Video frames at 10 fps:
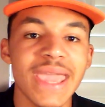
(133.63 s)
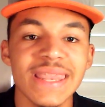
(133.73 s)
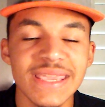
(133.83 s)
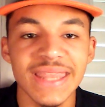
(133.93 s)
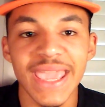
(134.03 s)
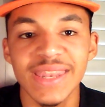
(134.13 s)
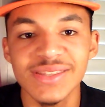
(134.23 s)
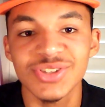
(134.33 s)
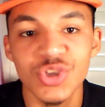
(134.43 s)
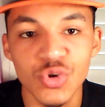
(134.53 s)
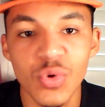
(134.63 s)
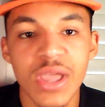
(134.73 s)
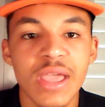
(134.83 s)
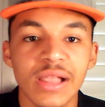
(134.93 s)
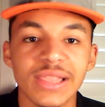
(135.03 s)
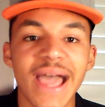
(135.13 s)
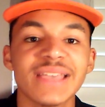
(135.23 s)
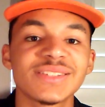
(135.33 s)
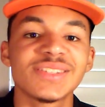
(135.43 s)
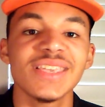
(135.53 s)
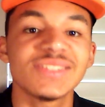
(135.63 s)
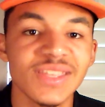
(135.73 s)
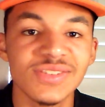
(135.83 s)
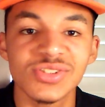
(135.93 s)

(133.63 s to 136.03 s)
eighty and eighty-two last season.